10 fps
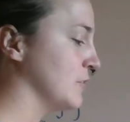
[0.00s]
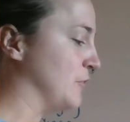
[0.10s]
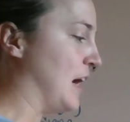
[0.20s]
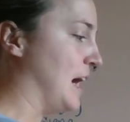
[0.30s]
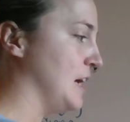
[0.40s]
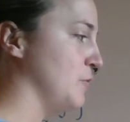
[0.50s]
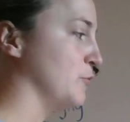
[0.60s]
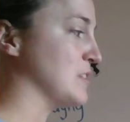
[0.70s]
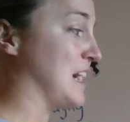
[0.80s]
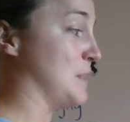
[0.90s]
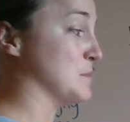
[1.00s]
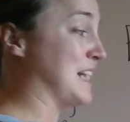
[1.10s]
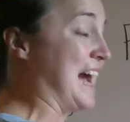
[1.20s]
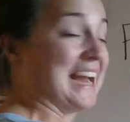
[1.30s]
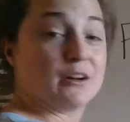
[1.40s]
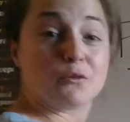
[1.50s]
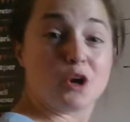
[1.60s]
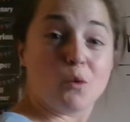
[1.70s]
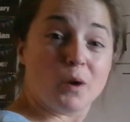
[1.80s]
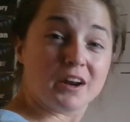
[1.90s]
5 times, I don't
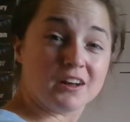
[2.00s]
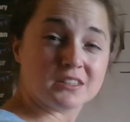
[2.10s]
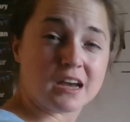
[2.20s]
know what on